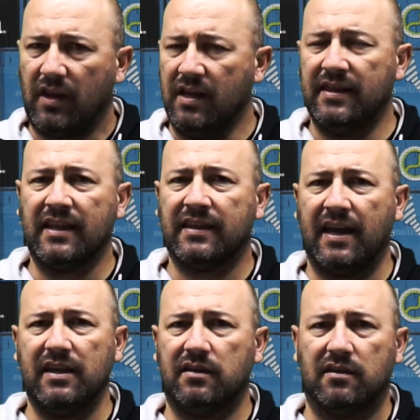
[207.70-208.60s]
in that
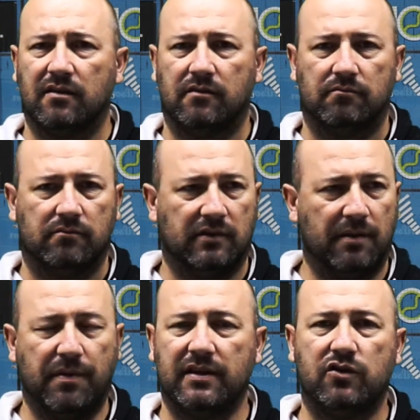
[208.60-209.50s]
case,
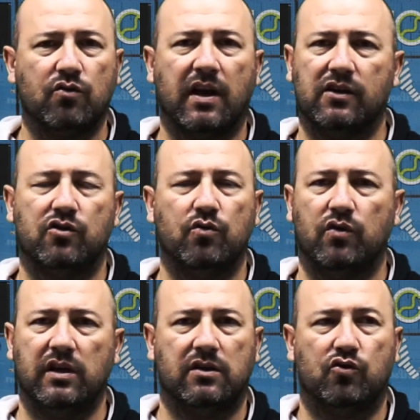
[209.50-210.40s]
the best you can do
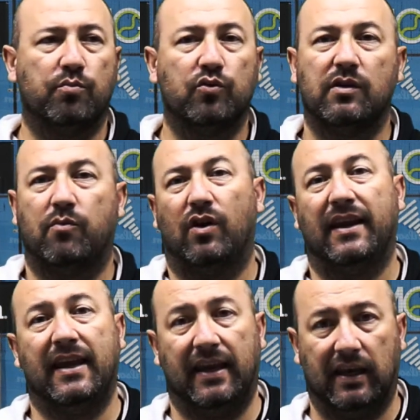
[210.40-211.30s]
is to put the ball
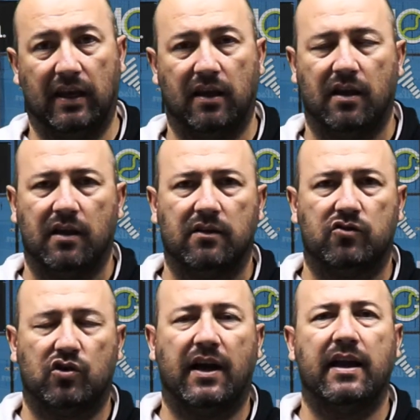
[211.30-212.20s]
in.
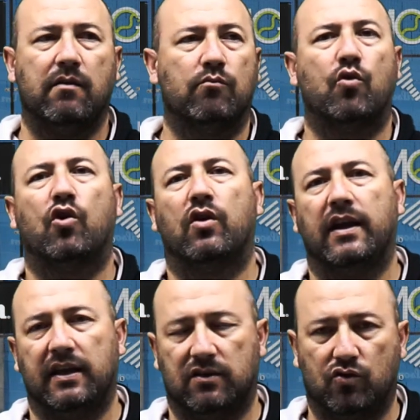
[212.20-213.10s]
Try more or
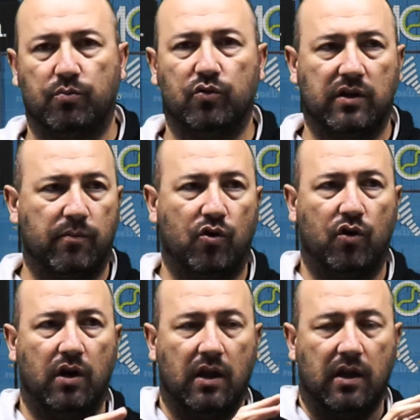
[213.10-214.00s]
less to put the
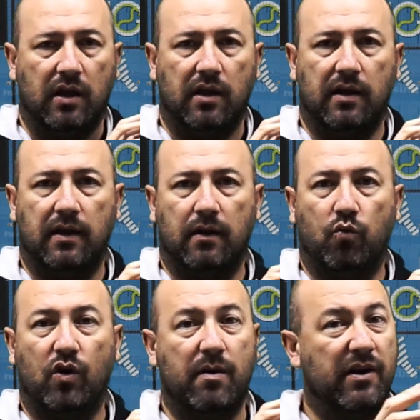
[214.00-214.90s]
ball
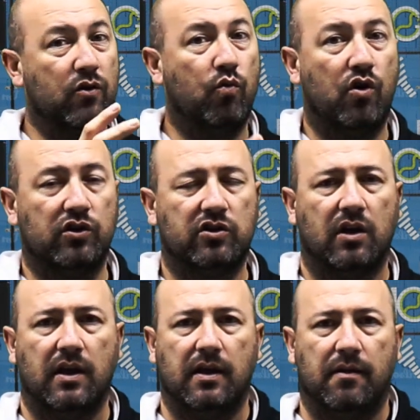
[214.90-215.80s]
wherever you want,
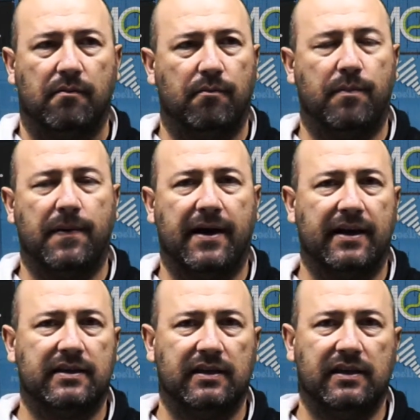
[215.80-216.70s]

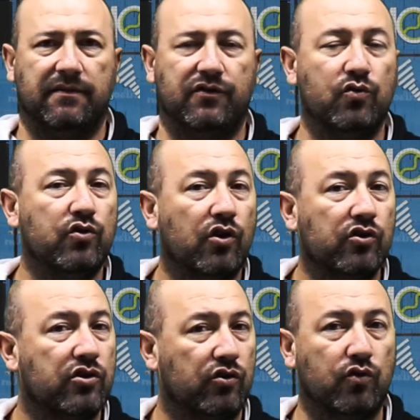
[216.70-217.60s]
but if you
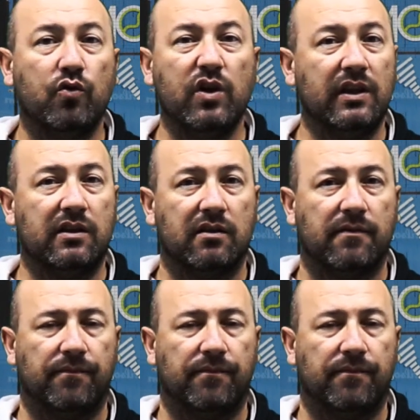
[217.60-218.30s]
don't do it,